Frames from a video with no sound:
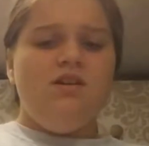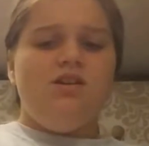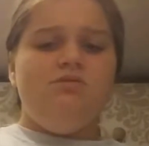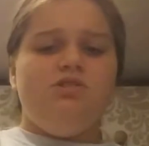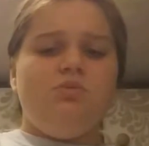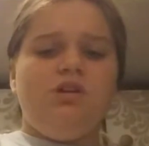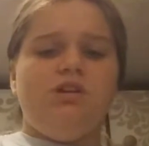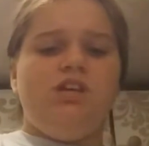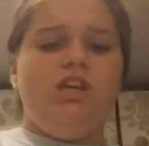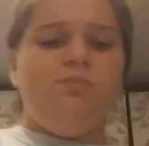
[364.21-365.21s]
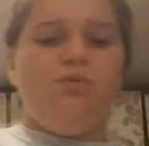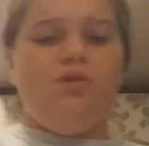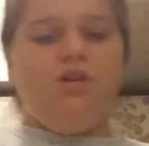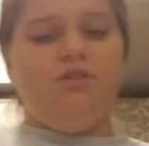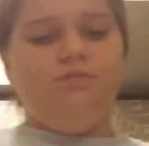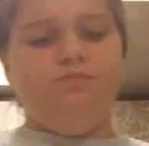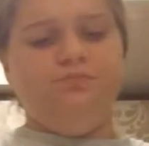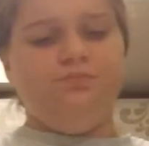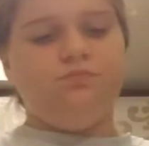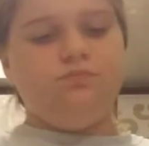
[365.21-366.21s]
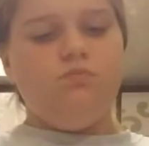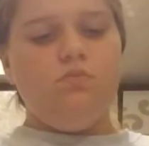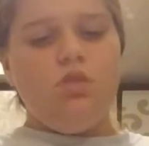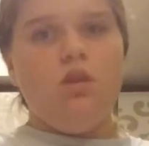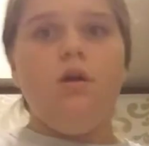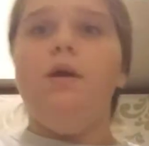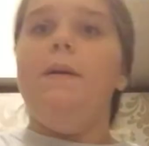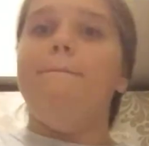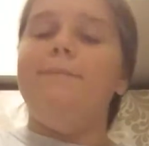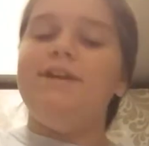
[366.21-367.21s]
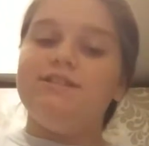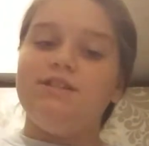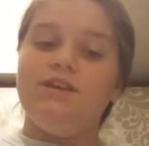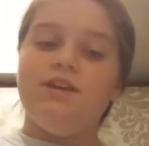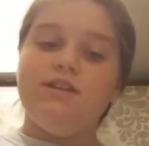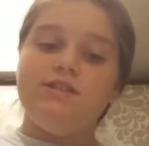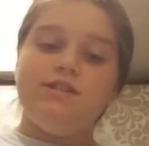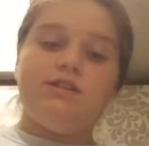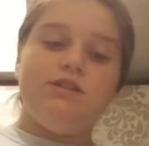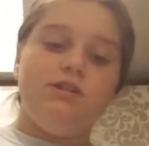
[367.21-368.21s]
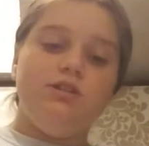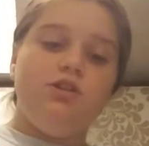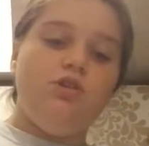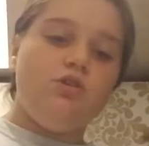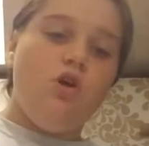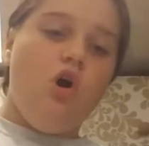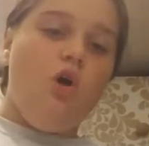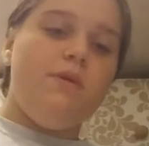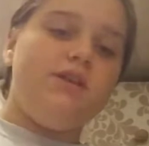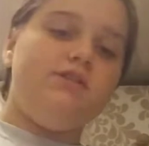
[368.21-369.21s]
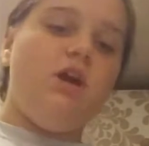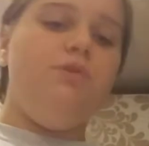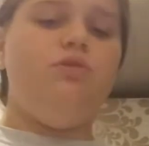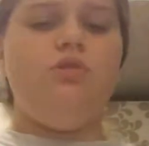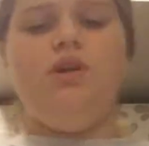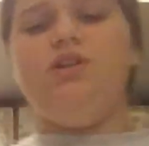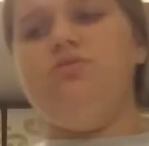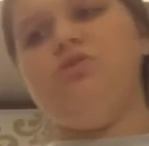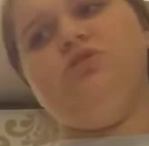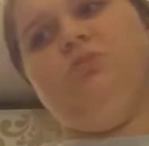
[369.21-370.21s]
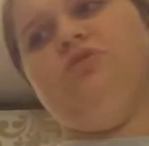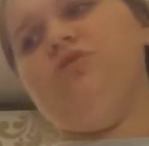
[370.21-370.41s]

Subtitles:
You just want to keep on mixing until you're all mixed up. You can go ahead and use a spoon for